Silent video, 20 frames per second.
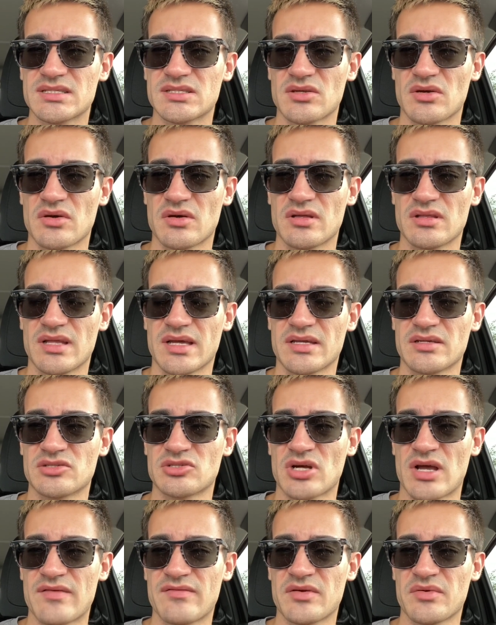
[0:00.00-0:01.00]
So, like,
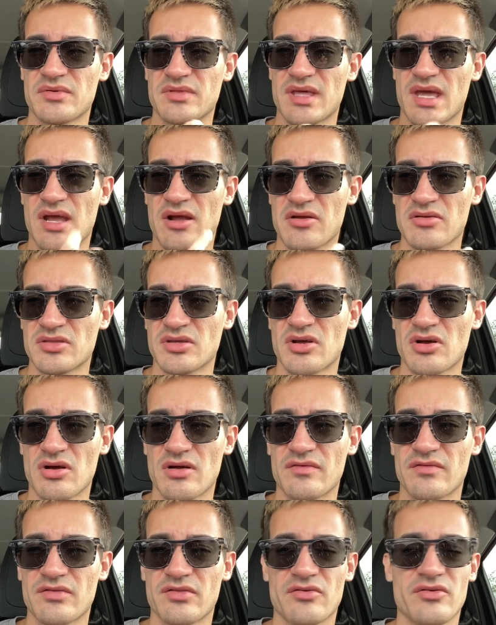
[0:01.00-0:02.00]
driving with air in the
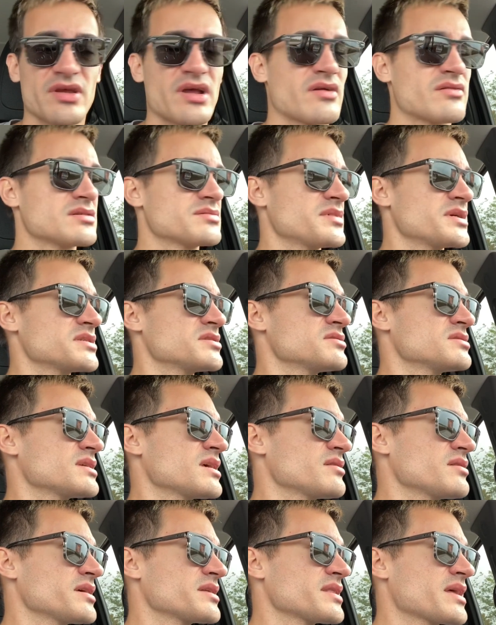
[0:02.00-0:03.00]
car for 3 hours makes you
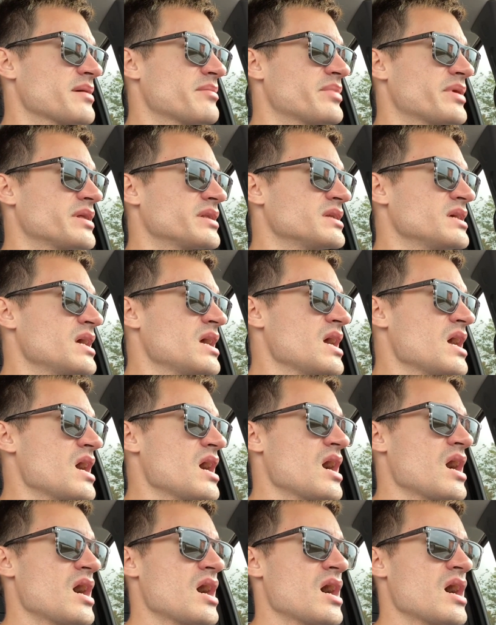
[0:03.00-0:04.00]
sound like that. But
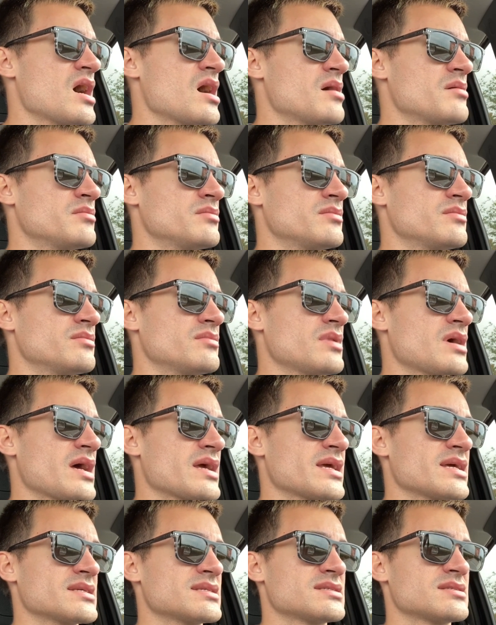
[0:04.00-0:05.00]
I
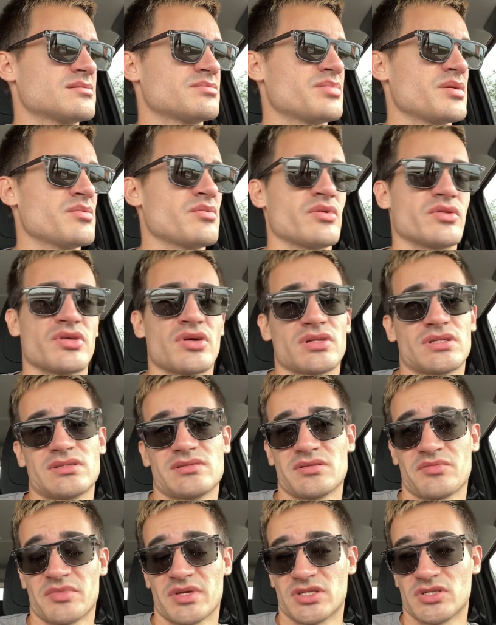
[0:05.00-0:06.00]
guess people with
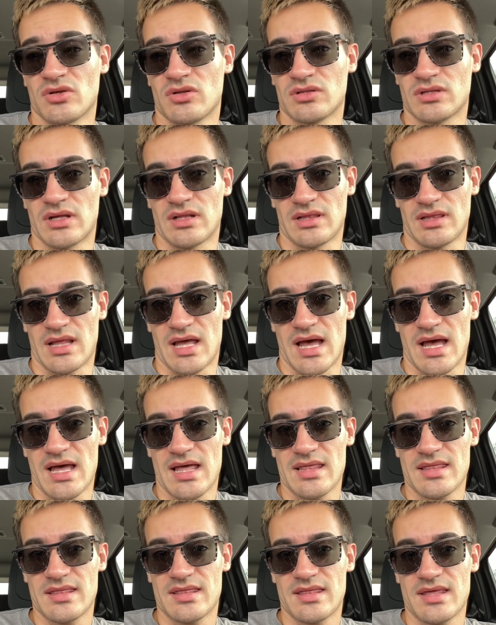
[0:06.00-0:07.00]
autism get told a
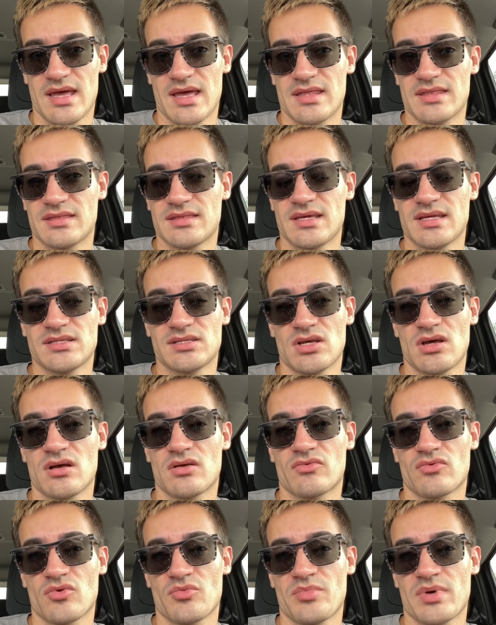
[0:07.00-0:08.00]
lot that they talk
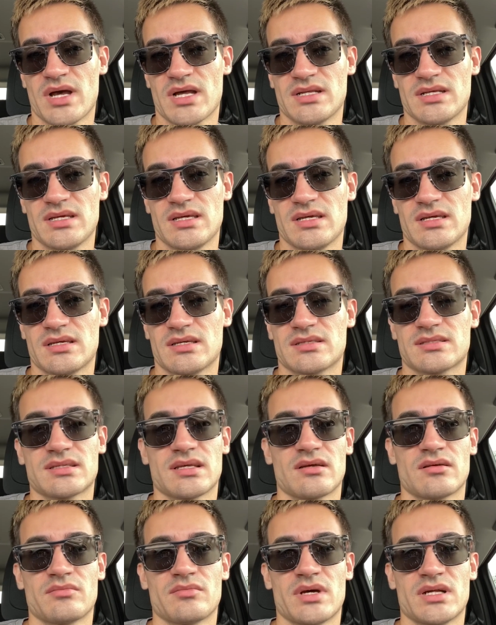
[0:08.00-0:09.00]
robotic,
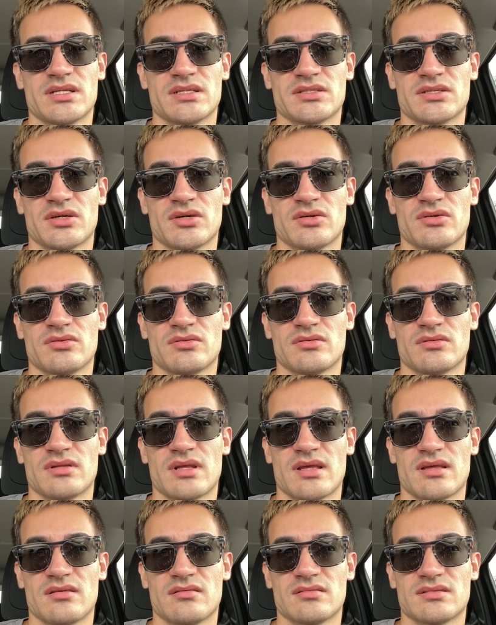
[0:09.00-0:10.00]
sound monotone,
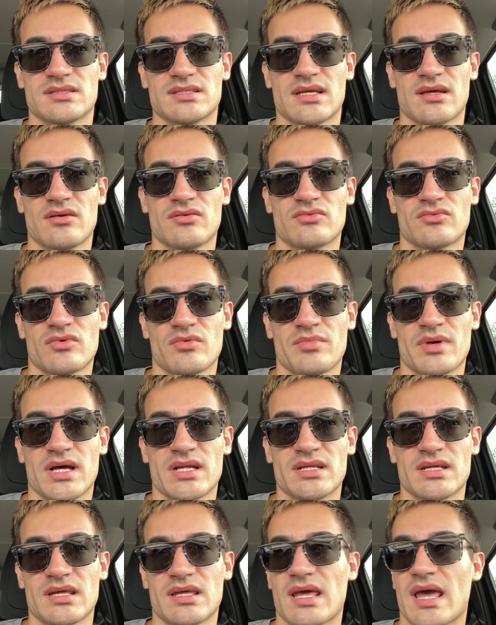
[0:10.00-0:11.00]
sound
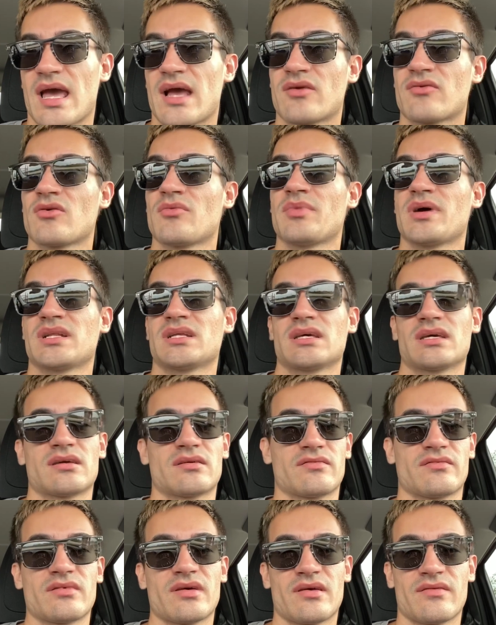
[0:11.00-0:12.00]
robotic, act
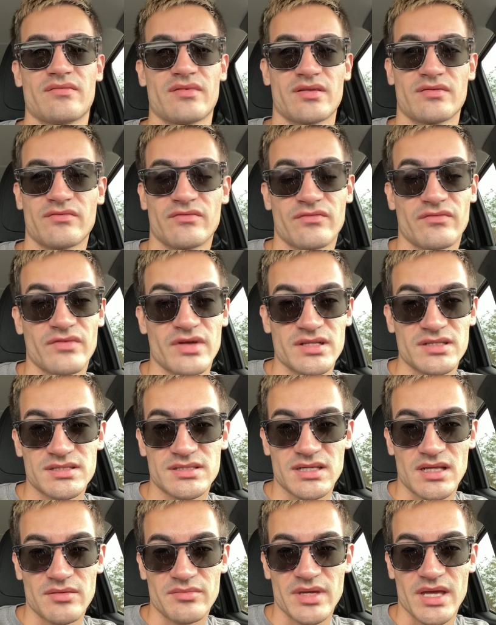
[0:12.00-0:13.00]
robotic. I've had friends
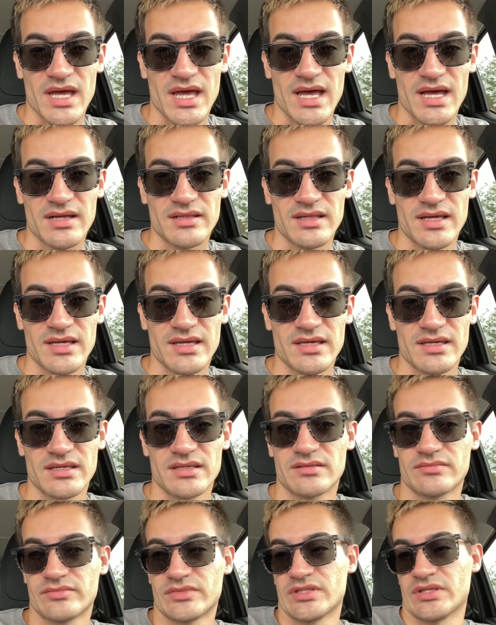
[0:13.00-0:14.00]
tell me I act like
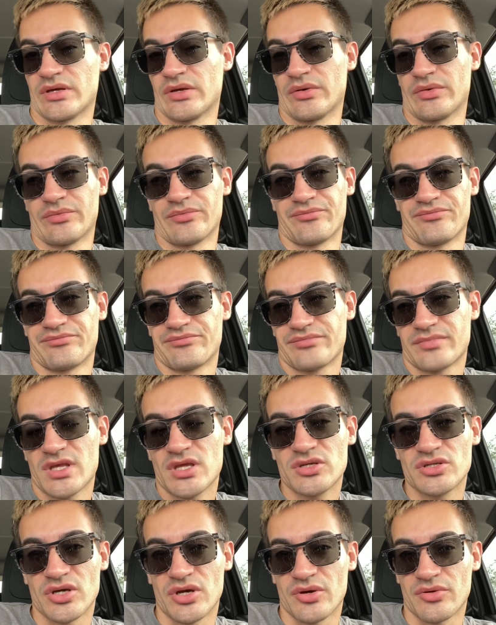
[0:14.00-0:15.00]
it, so,
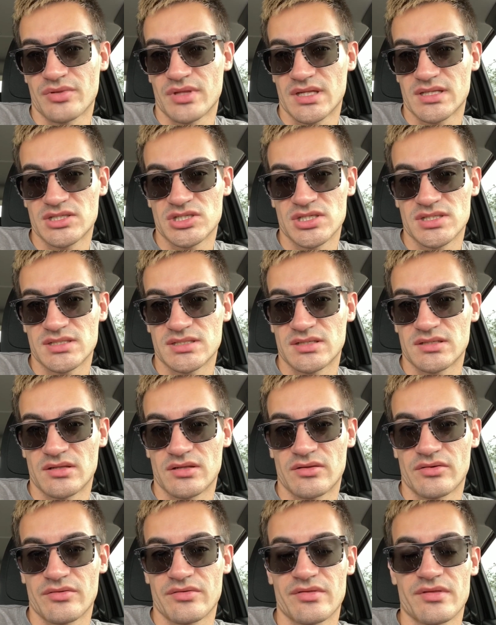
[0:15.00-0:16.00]
you know, that's just
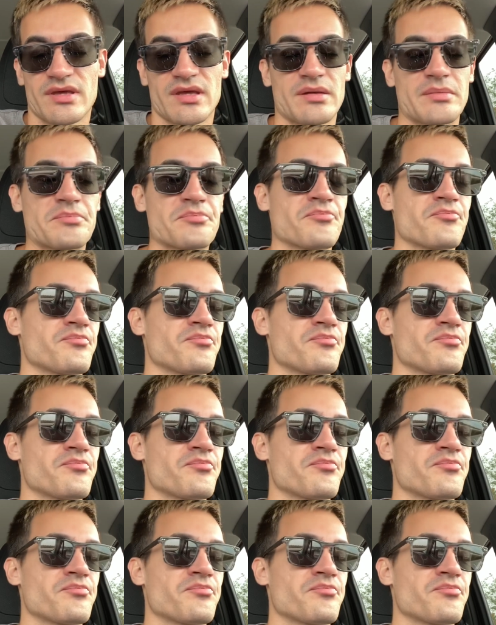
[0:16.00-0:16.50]
another thing.